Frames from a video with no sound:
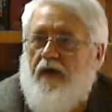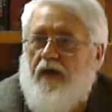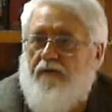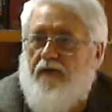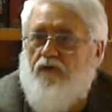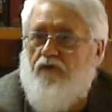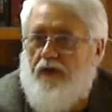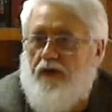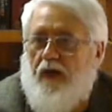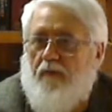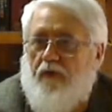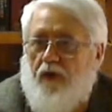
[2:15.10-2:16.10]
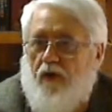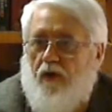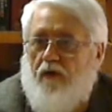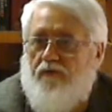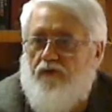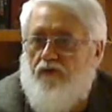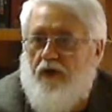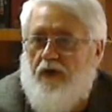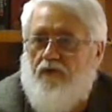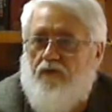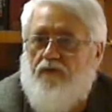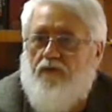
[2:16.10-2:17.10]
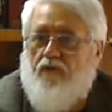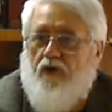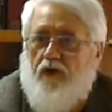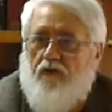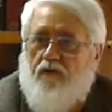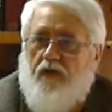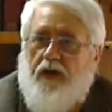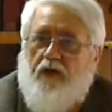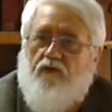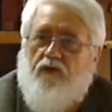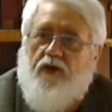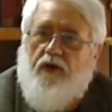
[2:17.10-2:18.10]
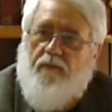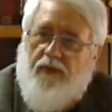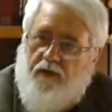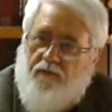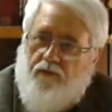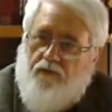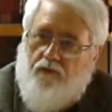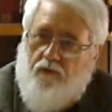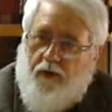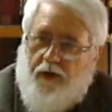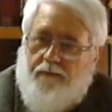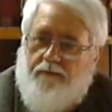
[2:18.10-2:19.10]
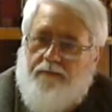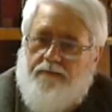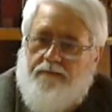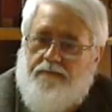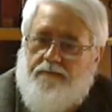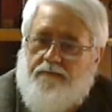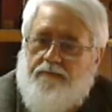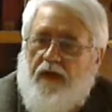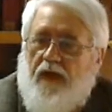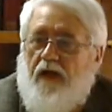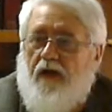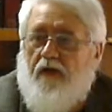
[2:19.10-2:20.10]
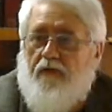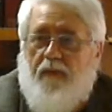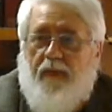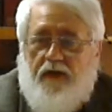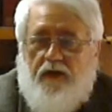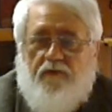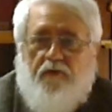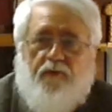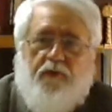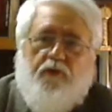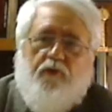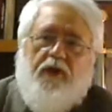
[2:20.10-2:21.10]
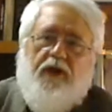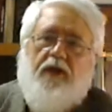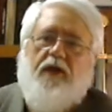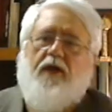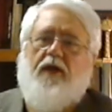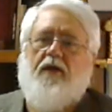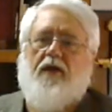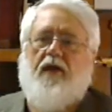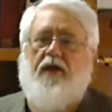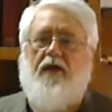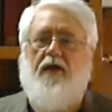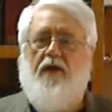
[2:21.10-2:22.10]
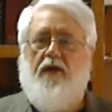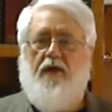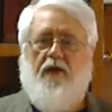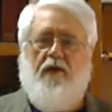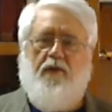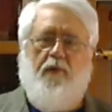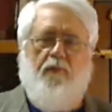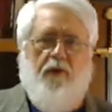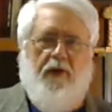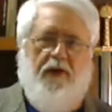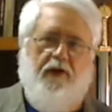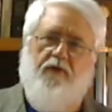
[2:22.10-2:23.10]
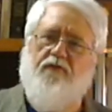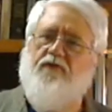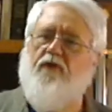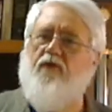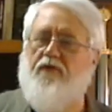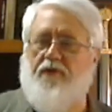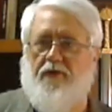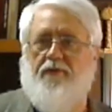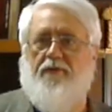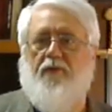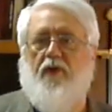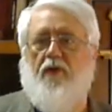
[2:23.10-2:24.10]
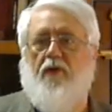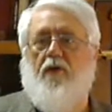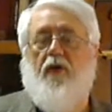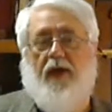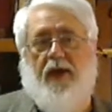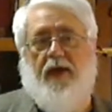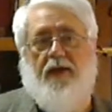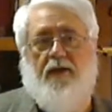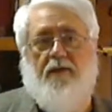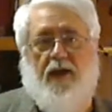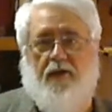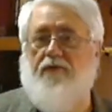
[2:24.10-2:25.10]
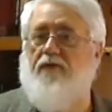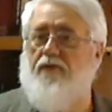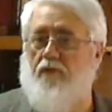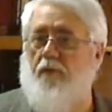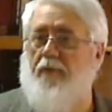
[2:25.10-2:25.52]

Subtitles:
and eventually adopt the laws and changes to change the nation in a beneficial way. The main difference between a liberal and a conservative, and in essence,